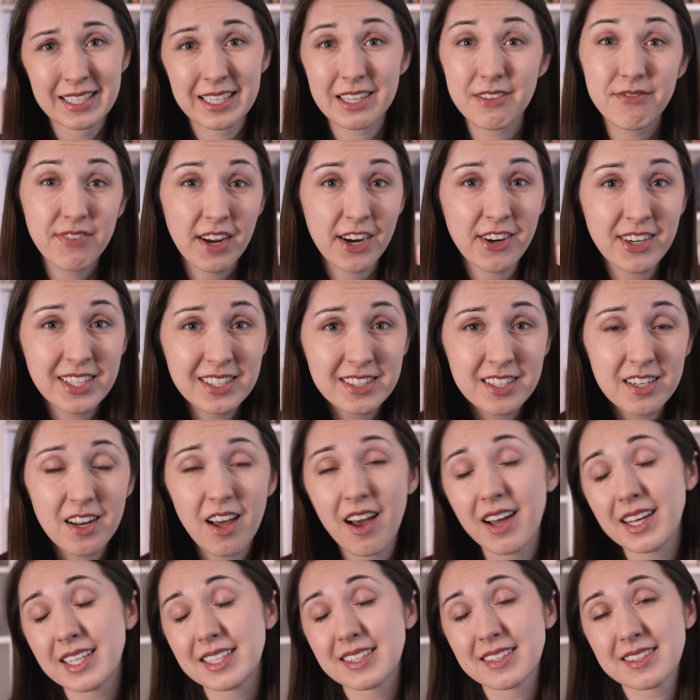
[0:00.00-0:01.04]
It varies a
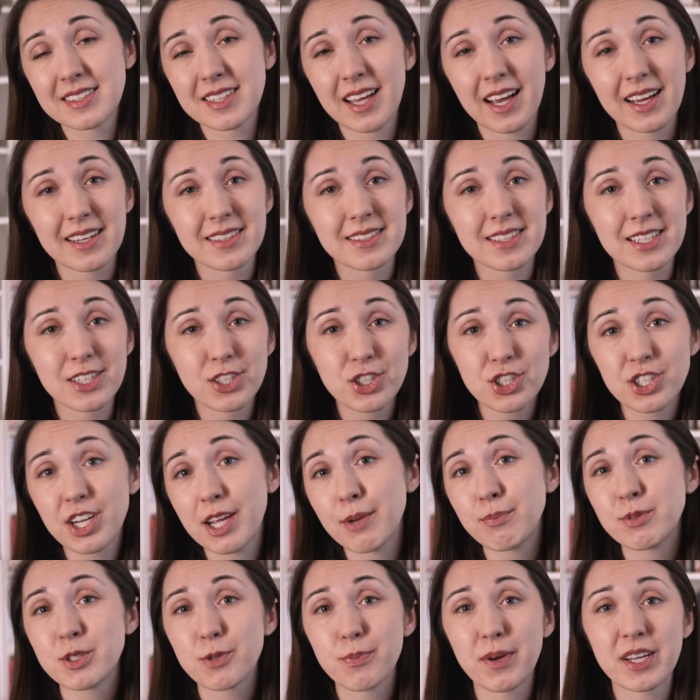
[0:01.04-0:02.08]
lot in size and
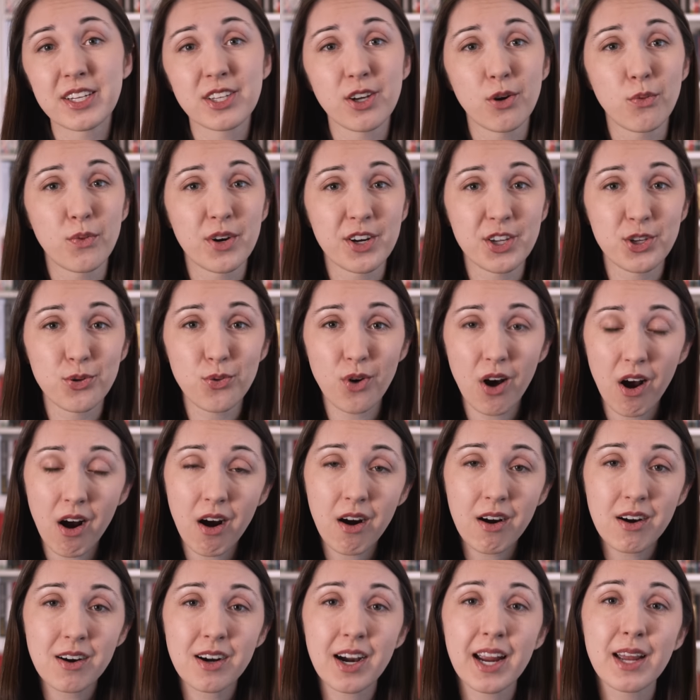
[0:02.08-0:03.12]
shape depending on where you
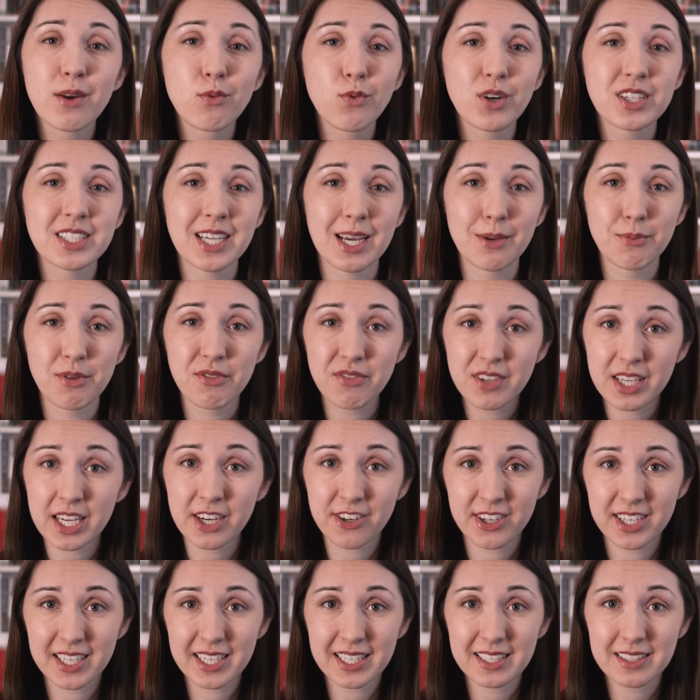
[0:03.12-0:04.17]
are and what time of
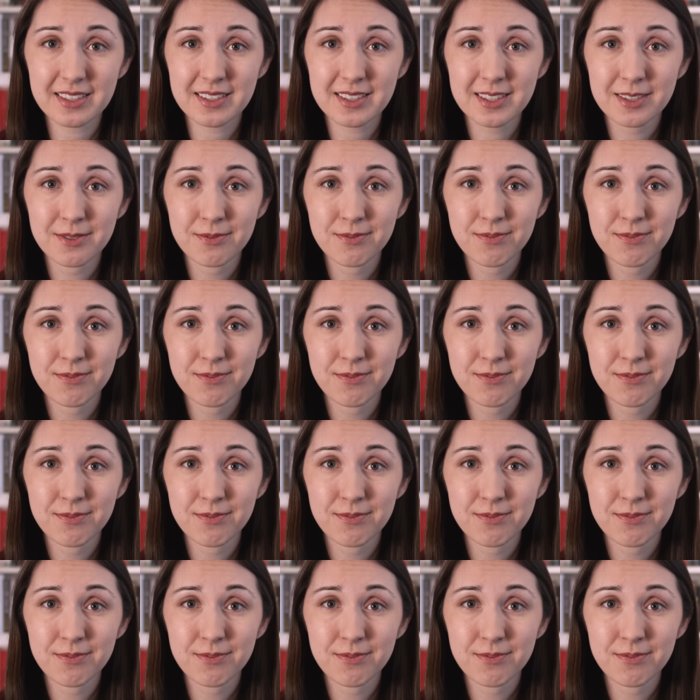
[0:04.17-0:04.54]
year it is.